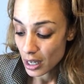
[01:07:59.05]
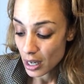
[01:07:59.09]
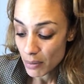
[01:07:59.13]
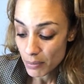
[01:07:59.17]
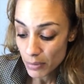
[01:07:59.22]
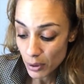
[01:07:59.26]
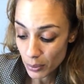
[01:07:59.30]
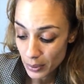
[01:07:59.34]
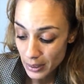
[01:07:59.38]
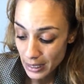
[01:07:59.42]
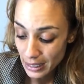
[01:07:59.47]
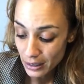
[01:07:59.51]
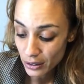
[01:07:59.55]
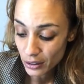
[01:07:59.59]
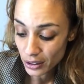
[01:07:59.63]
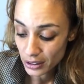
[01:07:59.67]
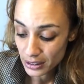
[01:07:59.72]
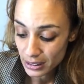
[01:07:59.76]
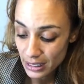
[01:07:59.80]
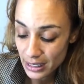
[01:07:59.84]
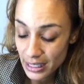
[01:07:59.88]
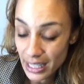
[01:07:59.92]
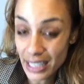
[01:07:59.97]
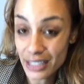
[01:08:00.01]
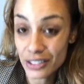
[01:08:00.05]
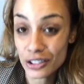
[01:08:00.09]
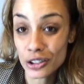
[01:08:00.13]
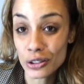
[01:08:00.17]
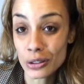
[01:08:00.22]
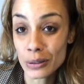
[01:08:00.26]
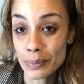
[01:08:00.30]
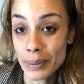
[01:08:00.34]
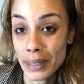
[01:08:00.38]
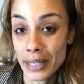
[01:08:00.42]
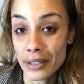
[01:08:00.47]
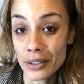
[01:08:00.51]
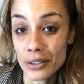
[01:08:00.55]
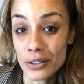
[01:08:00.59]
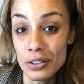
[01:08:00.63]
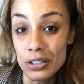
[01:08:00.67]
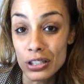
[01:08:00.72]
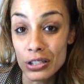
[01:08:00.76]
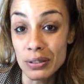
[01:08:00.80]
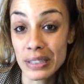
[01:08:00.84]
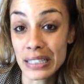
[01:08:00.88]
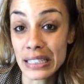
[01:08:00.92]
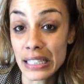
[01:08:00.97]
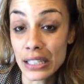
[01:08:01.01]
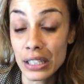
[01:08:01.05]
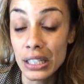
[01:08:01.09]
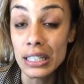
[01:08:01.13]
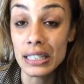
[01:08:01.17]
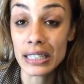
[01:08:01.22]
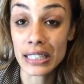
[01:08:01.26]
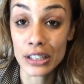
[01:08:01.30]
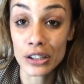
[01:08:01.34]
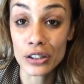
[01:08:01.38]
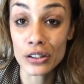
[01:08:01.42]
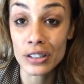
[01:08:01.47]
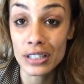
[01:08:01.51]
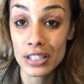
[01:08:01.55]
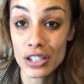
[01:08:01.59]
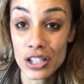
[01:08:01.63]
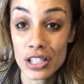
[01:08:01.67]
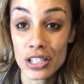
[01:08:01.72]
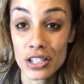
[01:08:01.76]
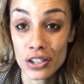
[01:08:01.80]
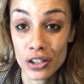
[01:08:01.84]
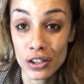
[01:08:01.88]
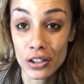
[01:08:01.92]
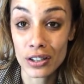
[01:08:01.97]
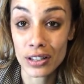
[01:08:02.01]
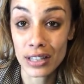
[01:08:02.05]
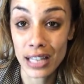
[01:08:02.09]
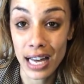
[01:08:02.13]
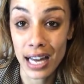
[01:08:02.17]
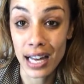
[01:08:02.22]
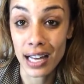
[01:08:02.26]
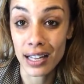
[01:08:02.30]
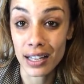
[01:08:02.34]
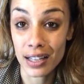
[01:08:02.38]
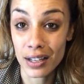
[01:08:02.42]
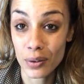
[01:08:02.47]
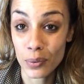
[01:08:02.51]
but when I looked at that Two of Pentacles right there, I literally just heard that.